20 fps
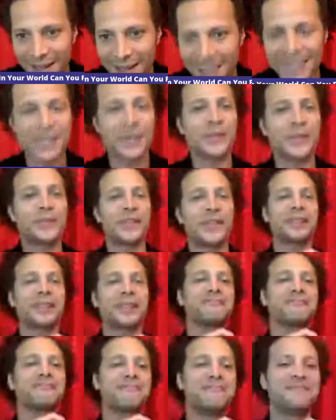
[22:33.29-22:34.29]
as I was saying,
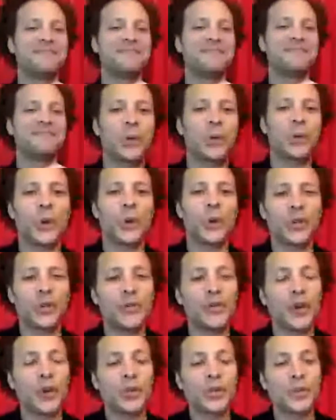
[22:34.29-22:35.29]
where in your world can you
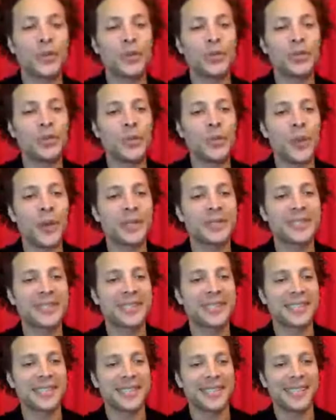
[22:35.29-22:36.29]
focus on what you want
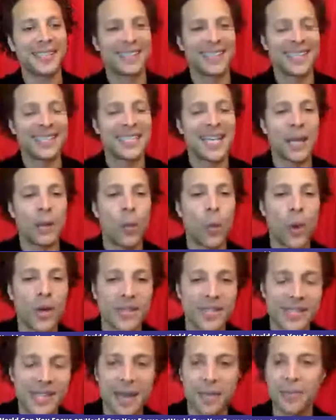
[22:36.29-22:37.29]
and take
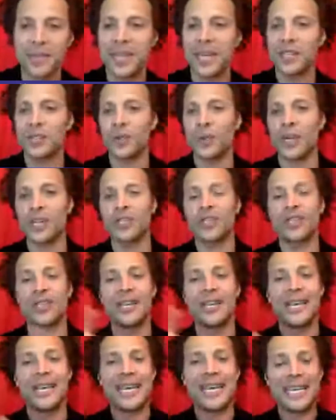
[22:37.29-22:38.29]
one step in that direction
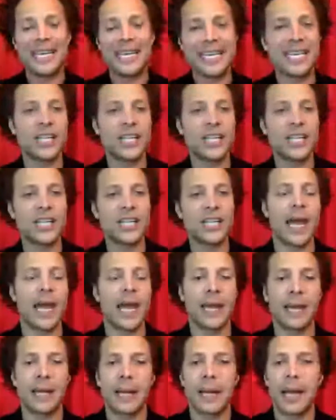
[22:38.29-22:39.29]
each
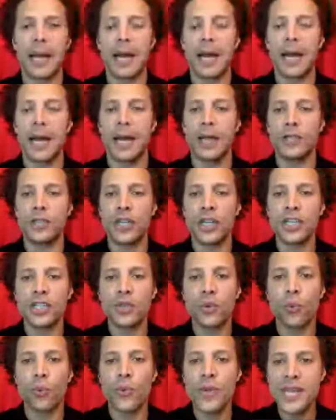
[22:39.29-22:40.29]
day? Just
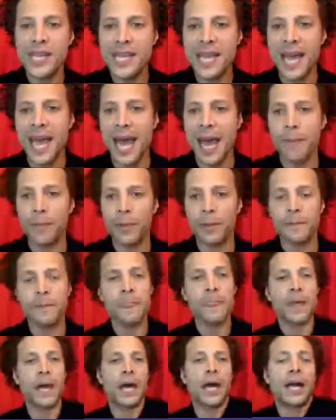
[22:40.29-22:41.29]
to recap,
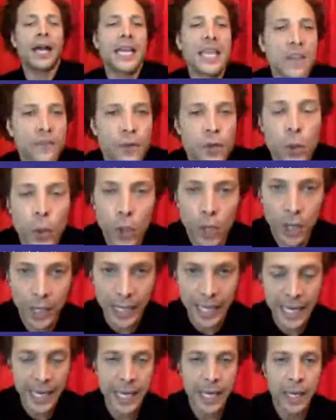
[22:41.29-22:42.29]
if you are
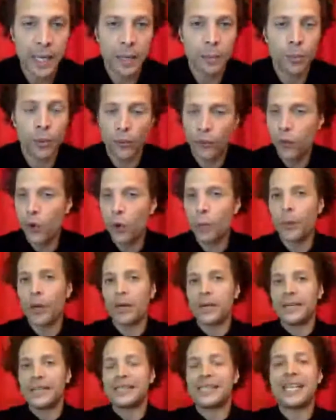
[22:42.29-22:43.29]
a performer,
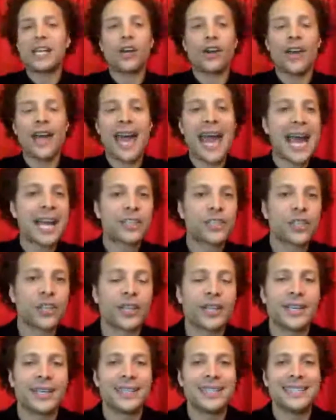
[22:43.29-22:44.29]
singer, actor,
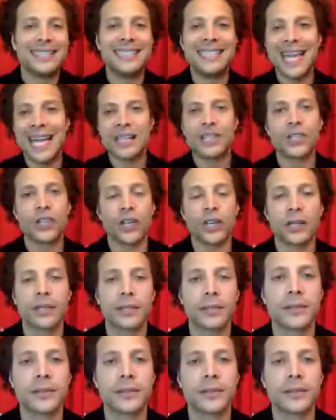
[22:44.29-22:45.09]
dancer,